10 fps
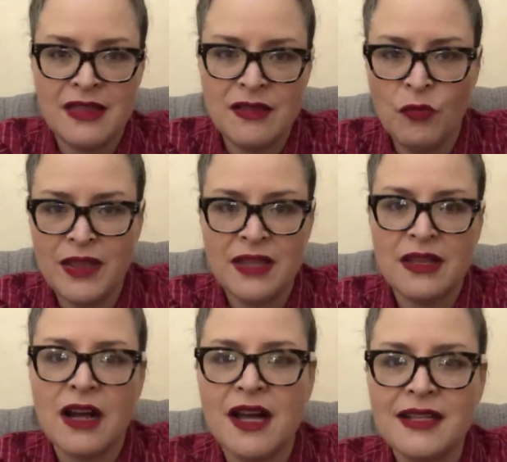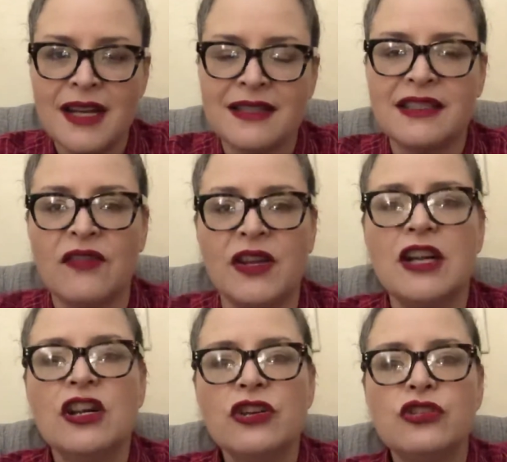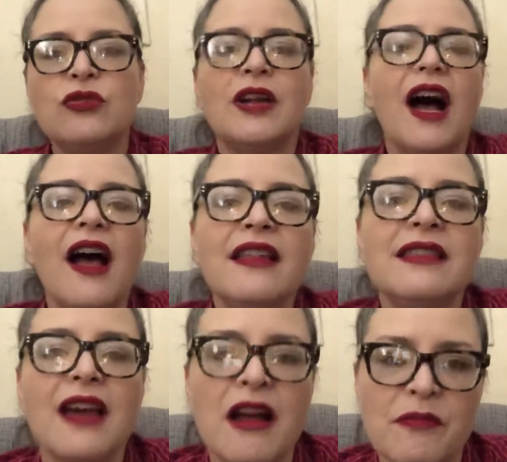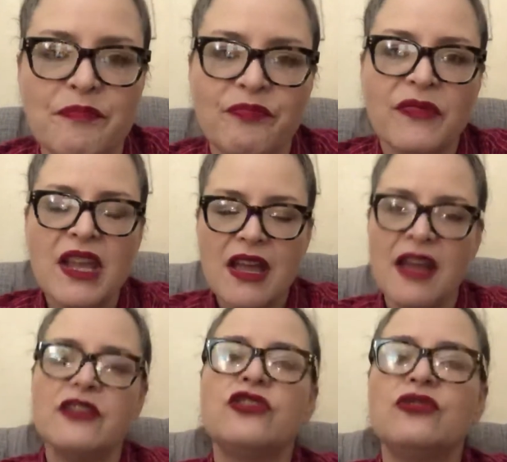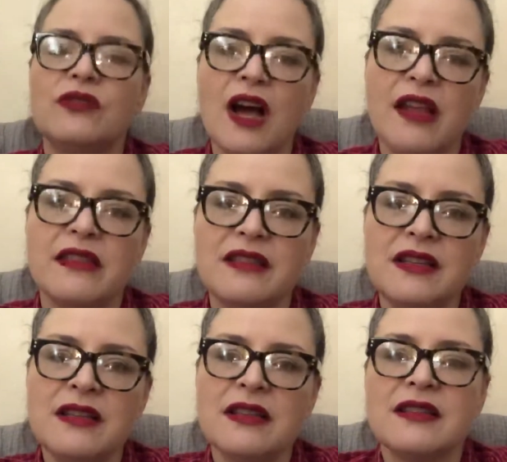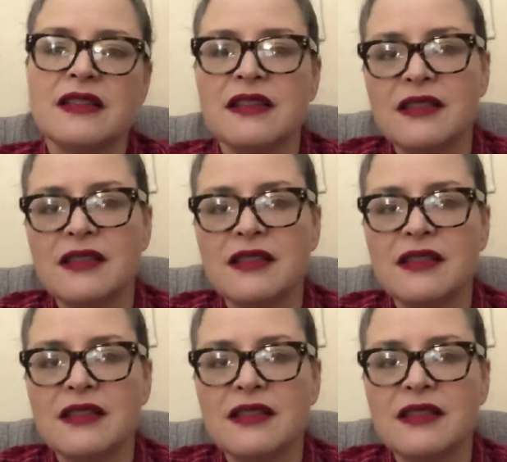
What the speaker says: within the context of it to guide them and to guide the seasons in the